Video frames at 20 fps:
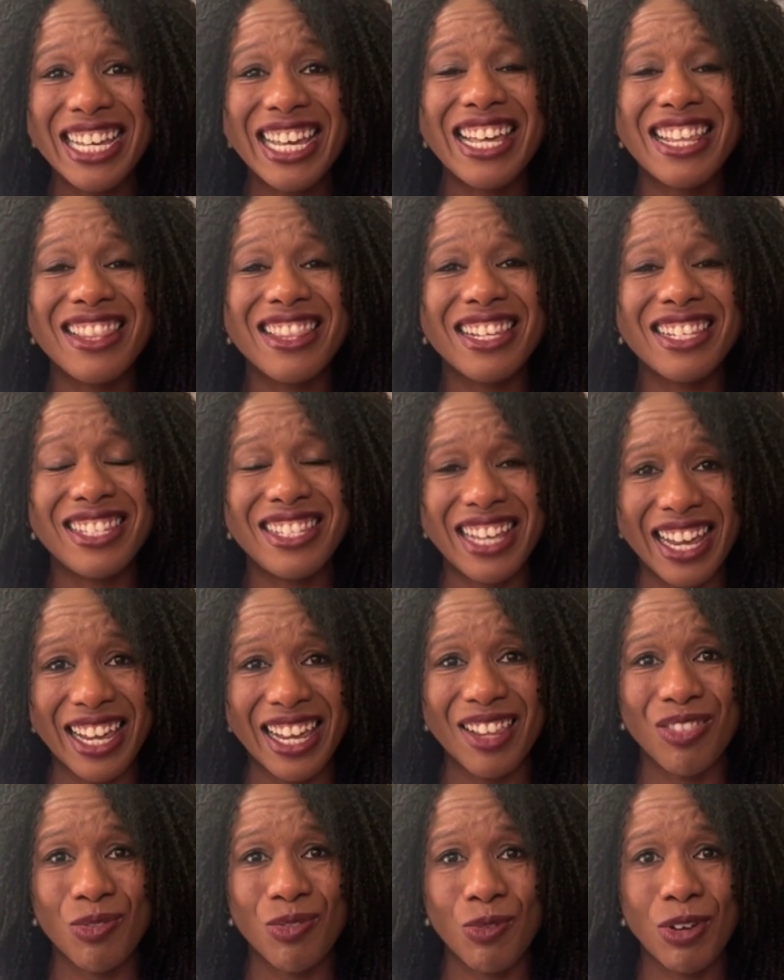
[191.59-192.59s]
in the
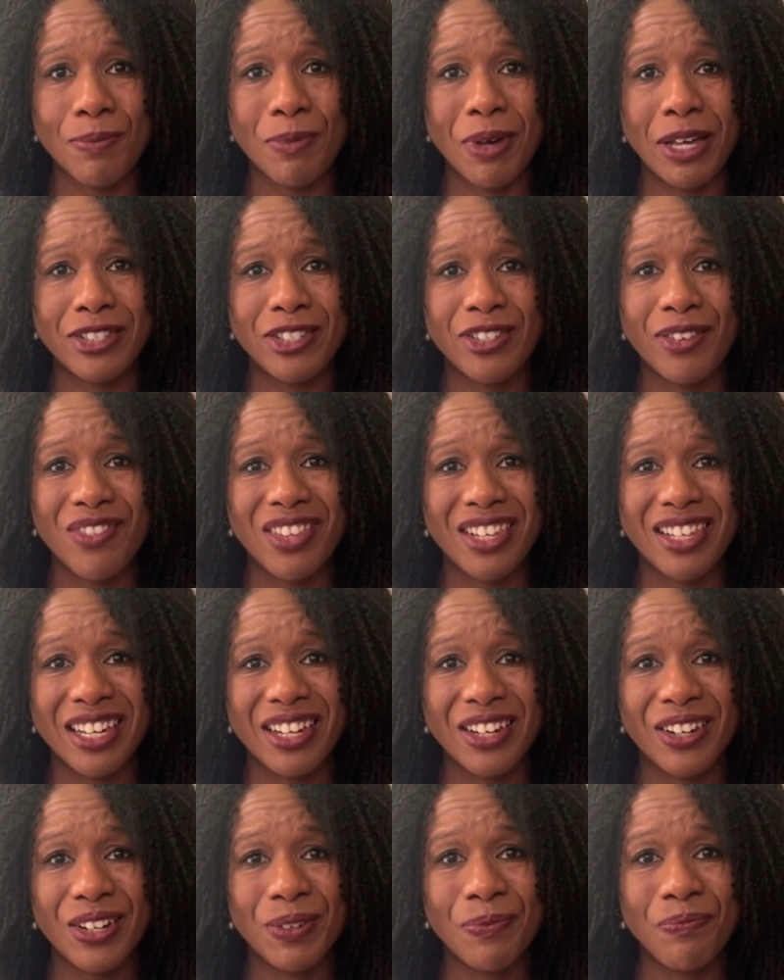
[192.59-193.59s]
second three months of the
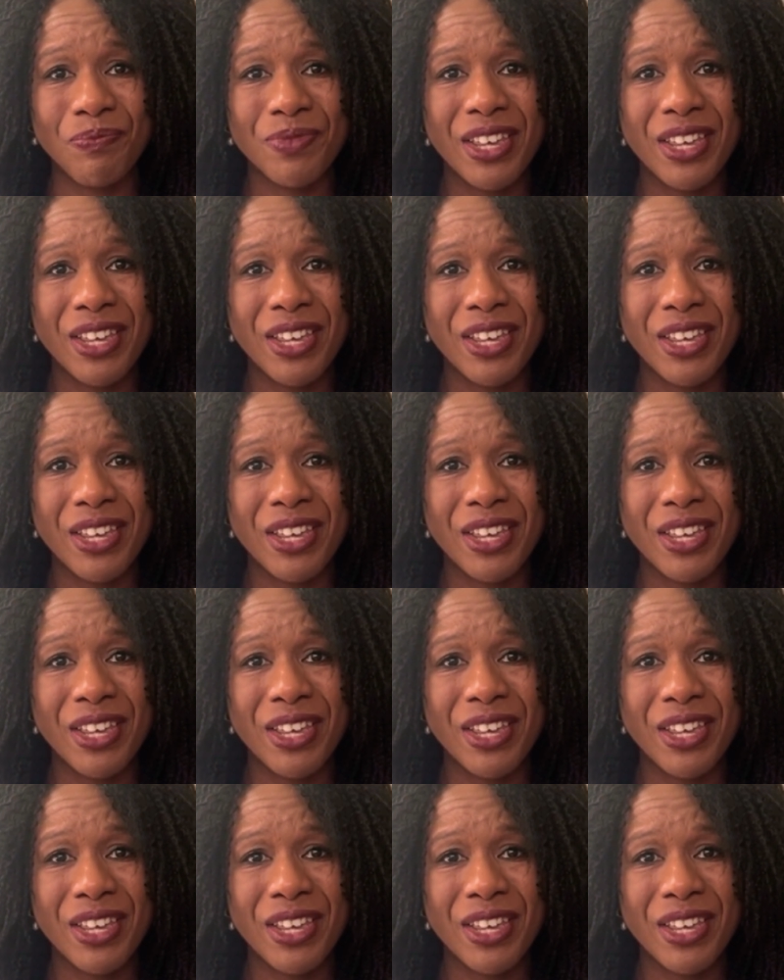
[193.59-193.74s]
year.